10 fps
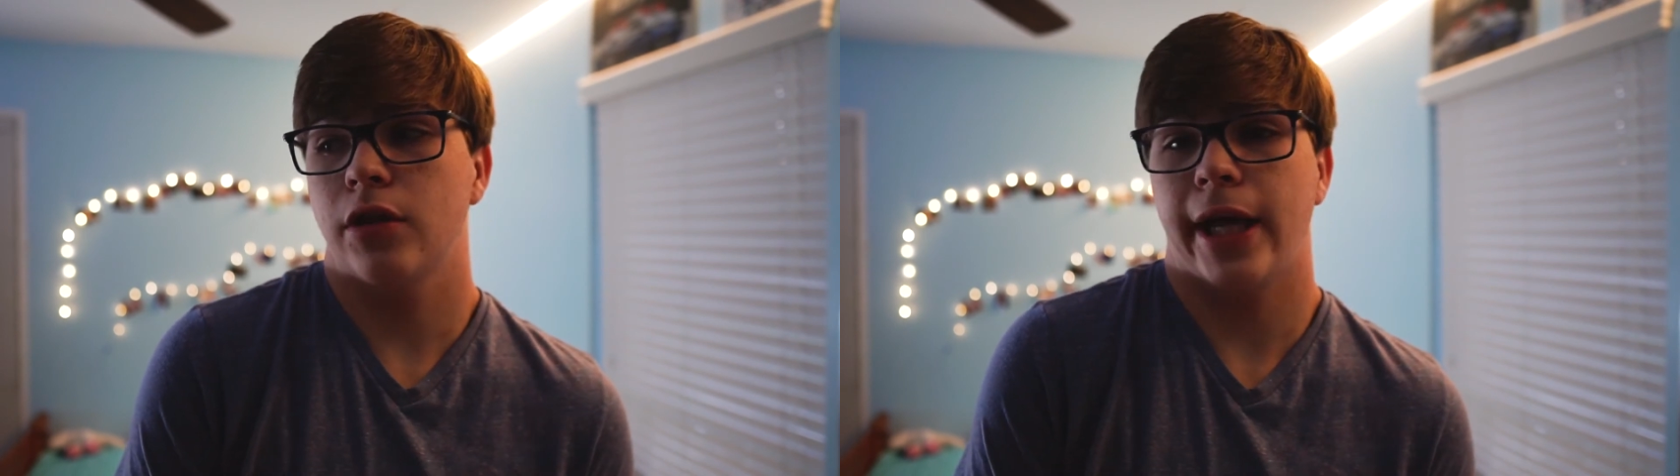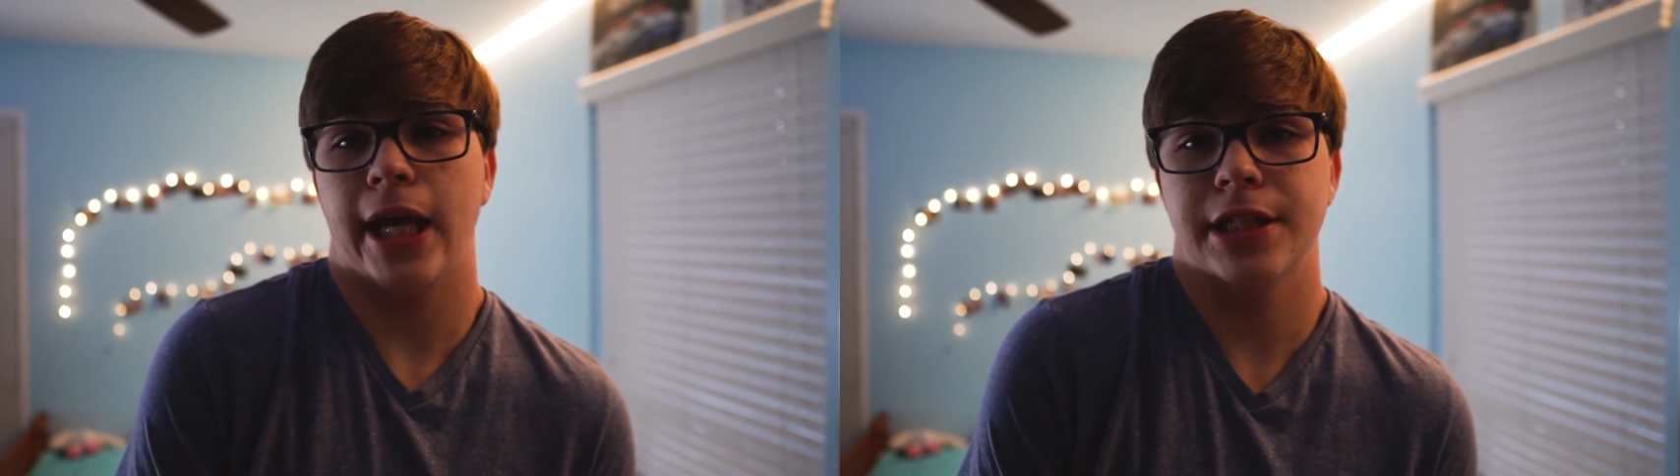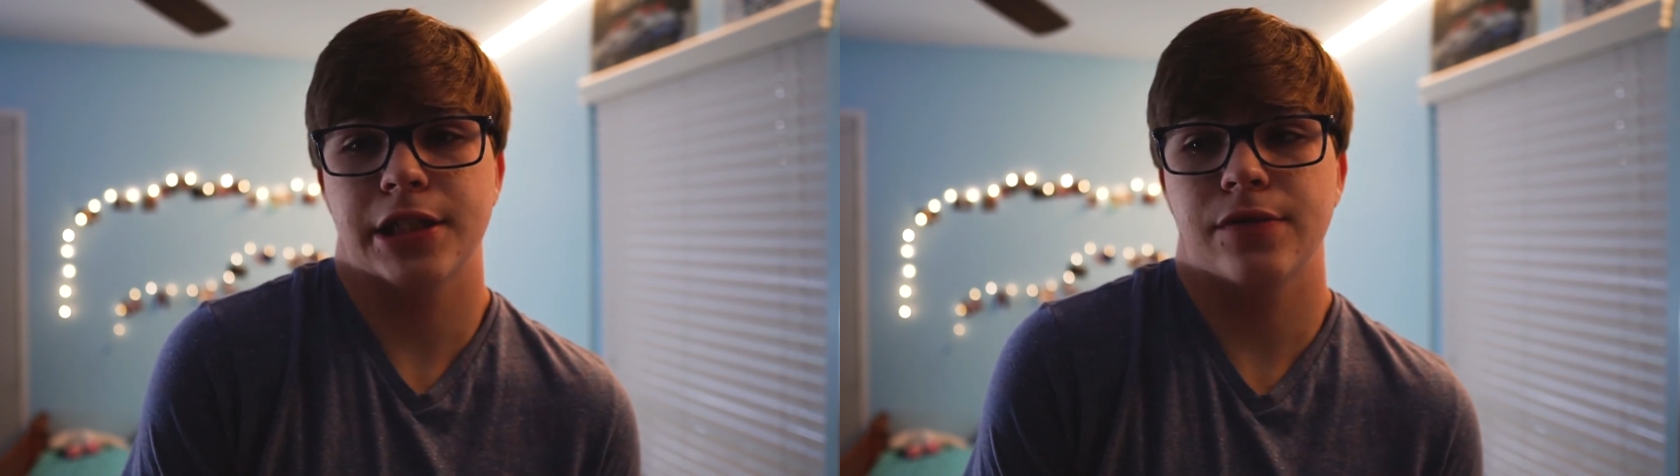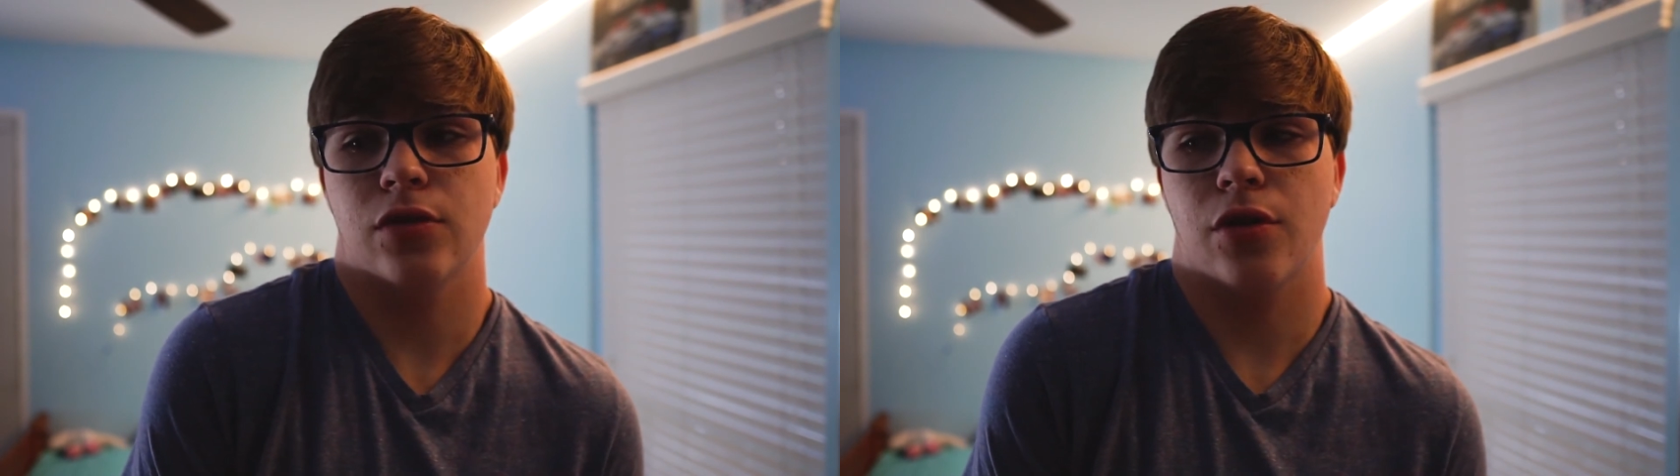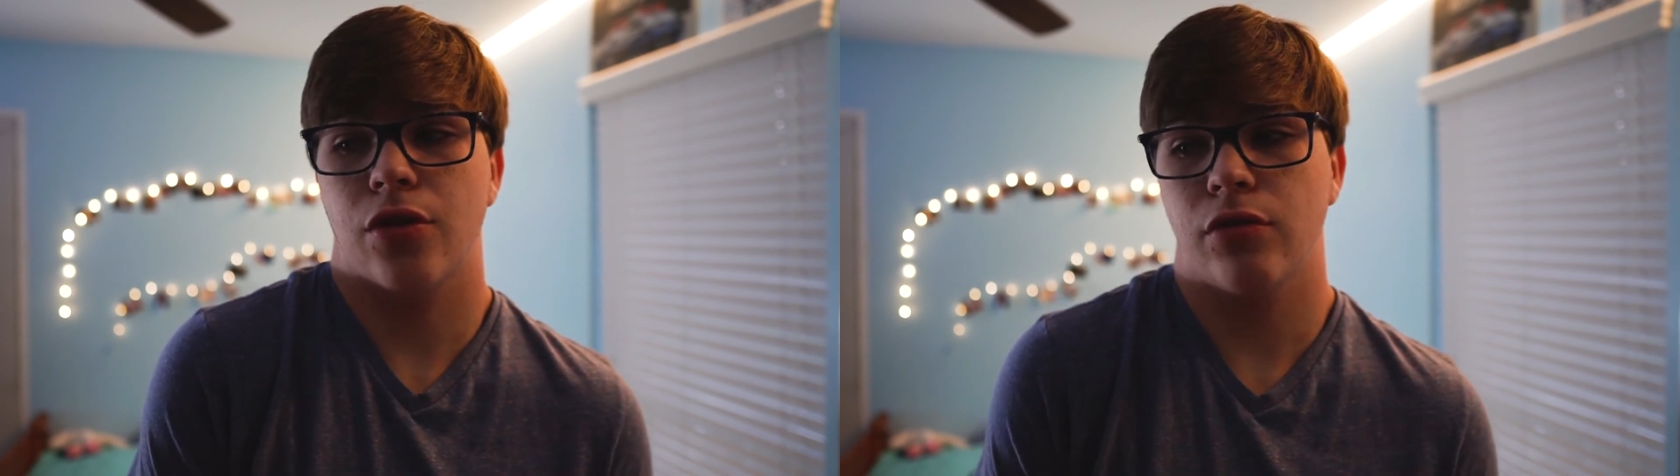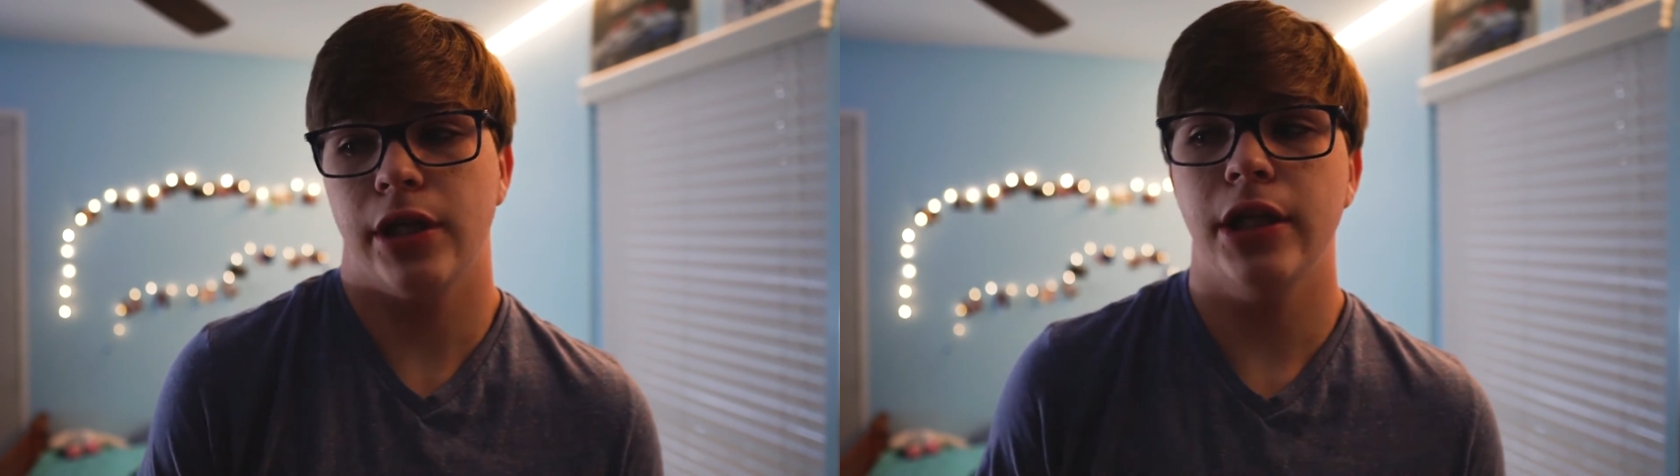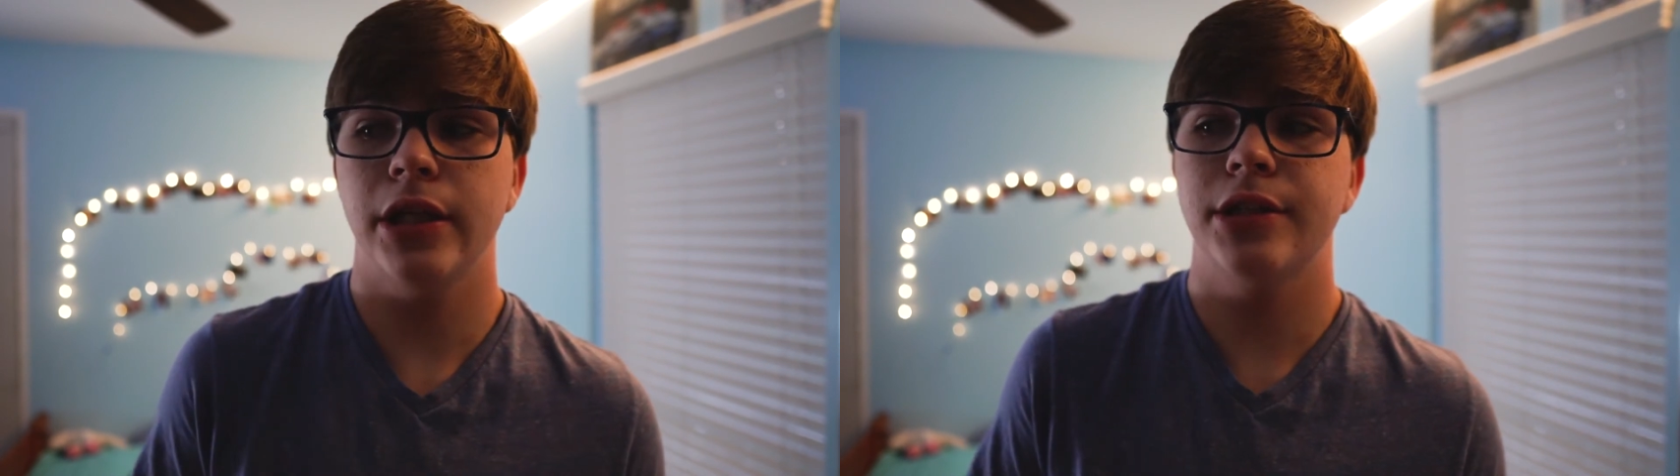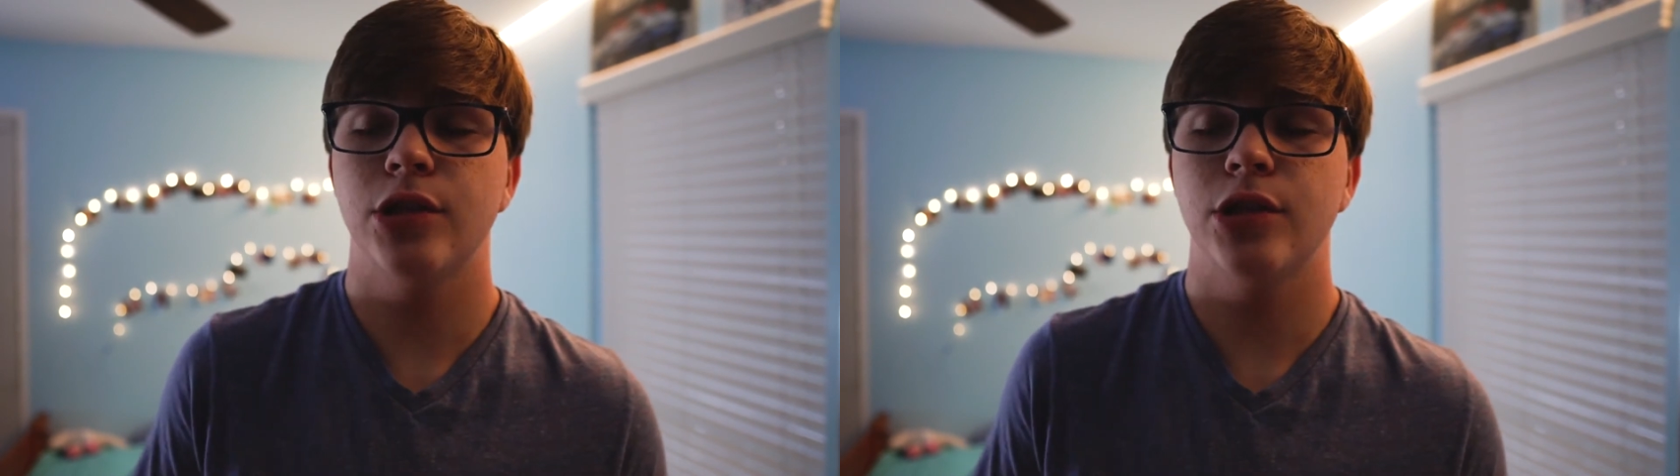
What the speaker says: an A7R3,